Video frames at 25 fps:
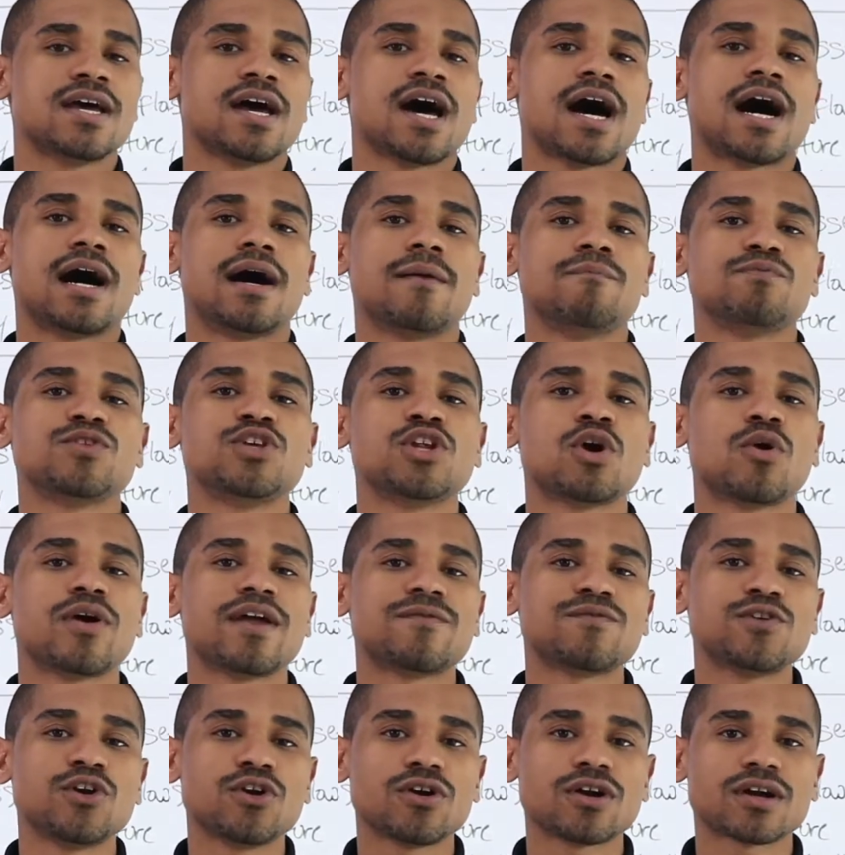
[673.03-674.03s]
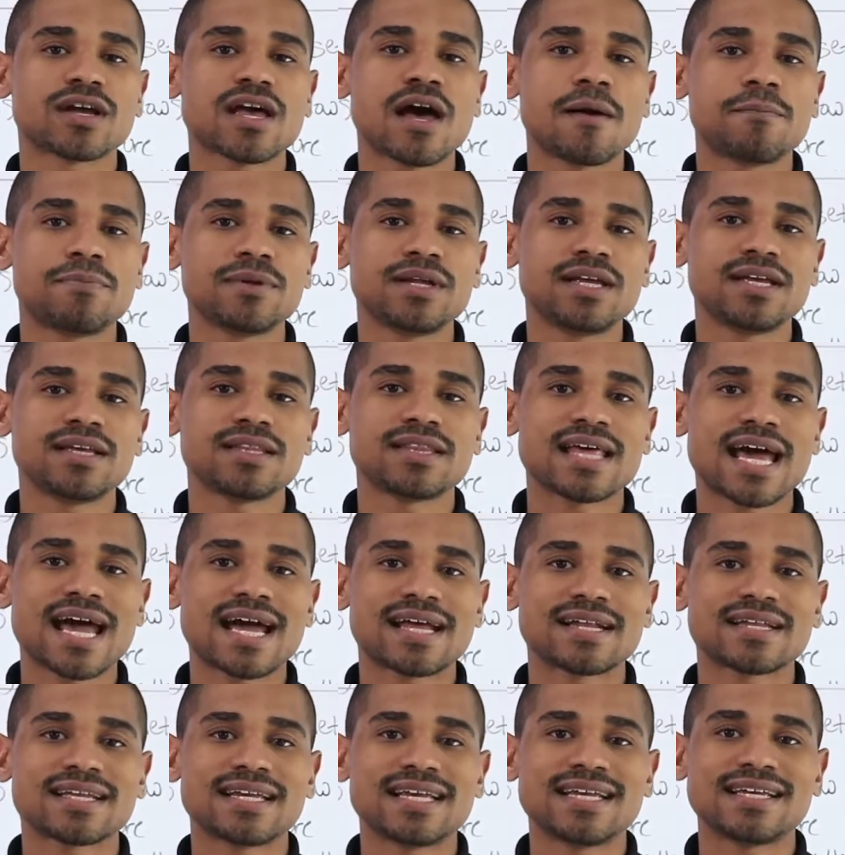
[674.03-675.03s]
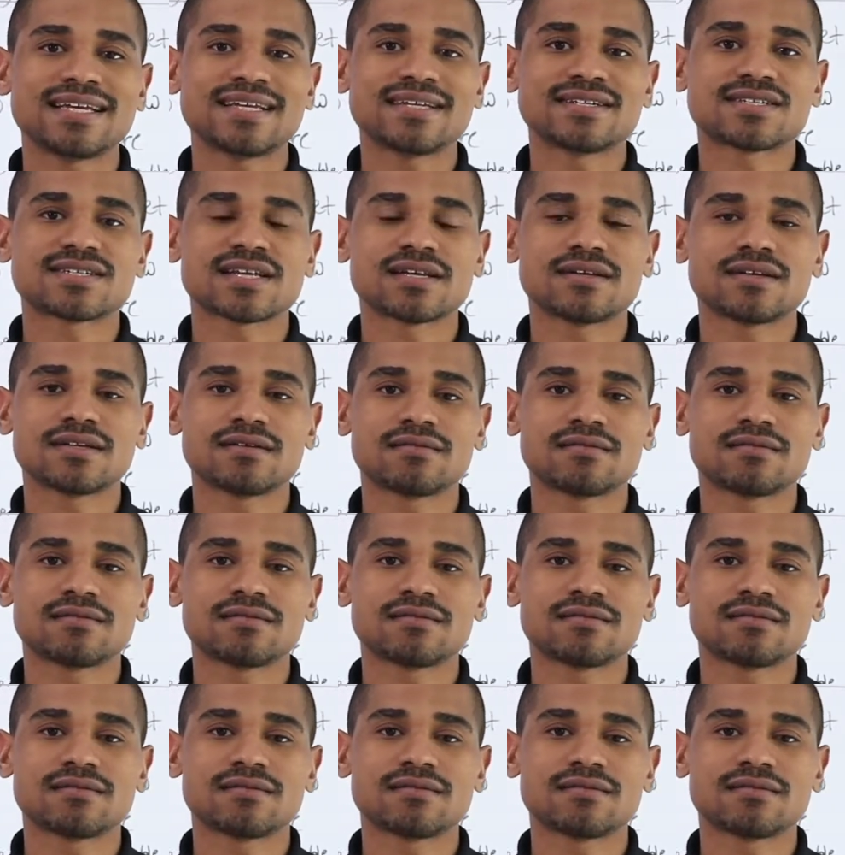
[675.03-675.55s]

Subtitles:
If you're a company that is